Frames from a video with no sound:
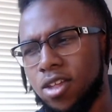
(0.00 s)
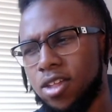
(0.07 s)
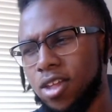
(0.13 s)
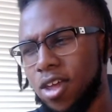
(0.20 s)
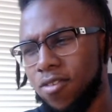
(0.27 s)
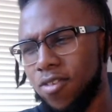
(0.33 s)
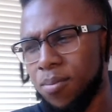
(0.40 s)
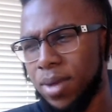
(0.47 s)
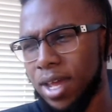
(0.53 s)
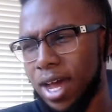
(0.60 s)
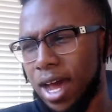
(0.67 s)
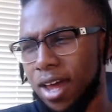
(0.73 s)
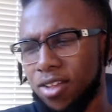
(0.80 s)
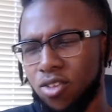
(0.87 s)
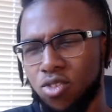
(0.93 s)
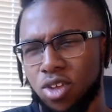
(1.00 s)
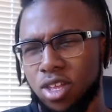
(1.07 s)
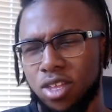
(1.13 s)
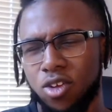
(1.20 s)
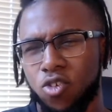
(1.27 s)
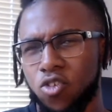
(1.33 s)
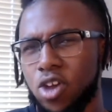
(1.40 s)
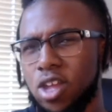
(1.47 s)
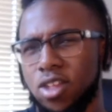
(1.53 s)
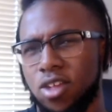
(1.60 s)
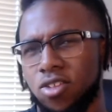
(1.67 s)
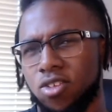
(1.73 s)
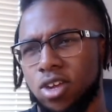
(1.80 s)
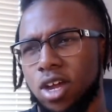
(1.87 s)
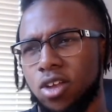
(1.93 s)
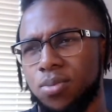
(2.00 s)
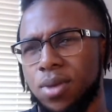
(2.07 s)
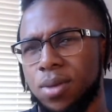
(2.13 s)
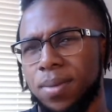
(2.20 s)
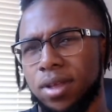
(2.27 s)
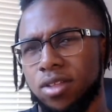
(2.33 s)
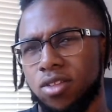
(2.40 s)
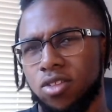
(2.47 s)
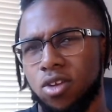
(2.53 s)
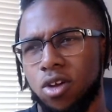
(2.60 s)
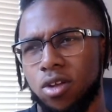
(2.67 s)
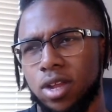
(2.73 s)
if I'm being honest, there's nothing crazy that stuck out to me about this song.